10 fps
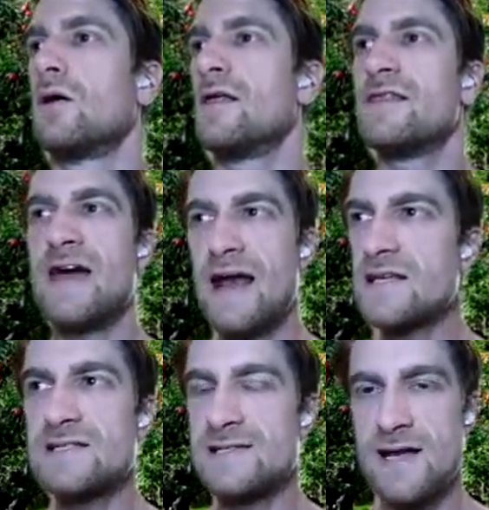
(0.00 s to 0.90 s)
that
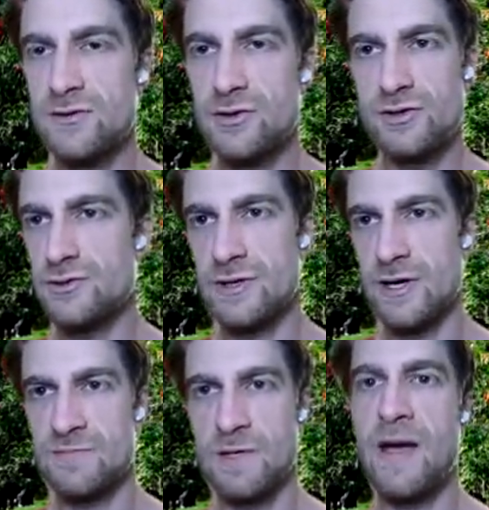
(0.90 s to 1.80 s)
has standard
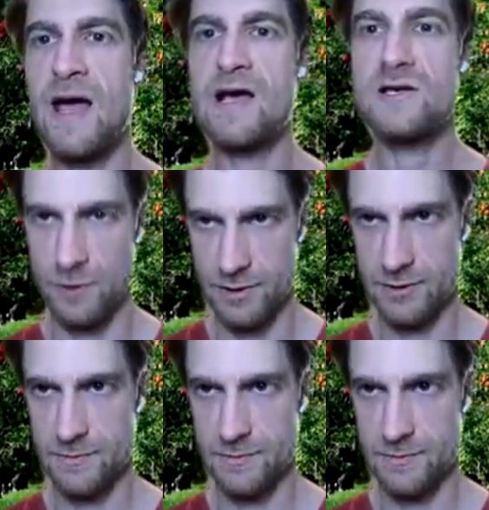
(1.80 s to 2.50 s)
usernames and passwords.